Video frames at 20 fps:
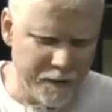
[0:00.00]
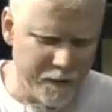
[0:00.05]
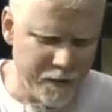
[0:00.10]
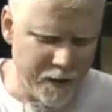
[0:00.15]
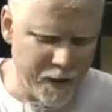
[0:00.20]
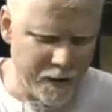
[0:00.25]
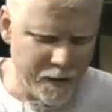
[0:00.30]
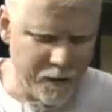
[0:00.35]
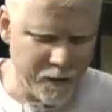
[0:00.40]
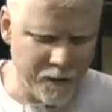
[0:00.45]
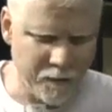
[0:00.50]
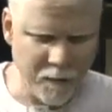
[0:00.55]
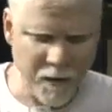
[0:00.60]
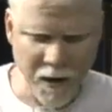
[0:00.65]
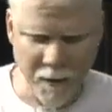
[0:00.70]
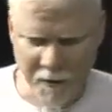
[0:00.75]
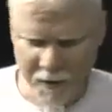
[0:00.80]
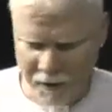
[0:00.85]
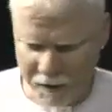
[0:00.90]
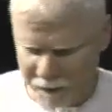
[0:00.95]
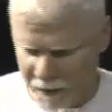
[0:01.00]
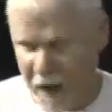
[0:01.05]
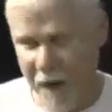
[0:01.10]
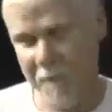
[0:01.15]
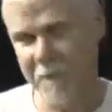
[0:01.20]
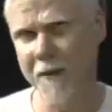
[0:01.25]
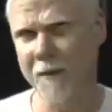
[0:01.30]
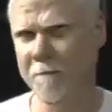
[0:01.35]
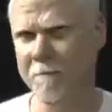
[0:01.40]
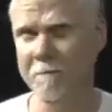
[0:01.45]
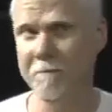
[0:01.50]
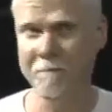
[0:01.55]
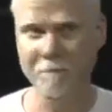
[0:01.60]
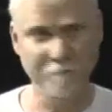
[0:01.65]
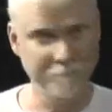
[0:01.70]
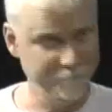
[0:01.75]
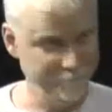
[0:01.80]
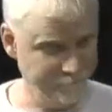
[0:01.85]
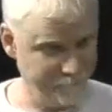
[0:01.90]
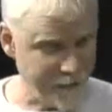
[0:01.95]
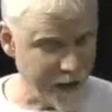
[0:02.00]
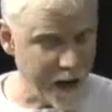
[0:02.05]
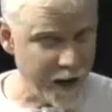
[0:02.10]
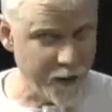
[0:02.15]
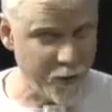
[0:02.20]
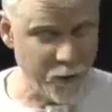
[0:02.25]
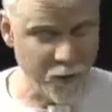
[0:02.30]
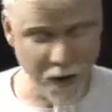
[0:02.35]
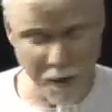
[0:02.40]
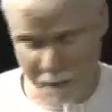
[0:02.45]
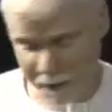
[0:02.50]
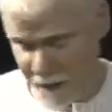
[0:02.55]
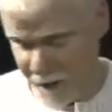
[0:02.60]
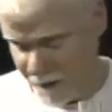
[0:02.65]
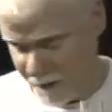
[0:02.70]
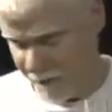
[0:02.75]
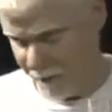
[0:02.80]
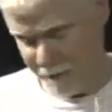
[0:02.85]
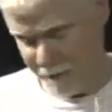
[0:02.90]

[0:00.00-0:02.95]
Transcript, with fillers: take the thermometer, uh, the hydrometer.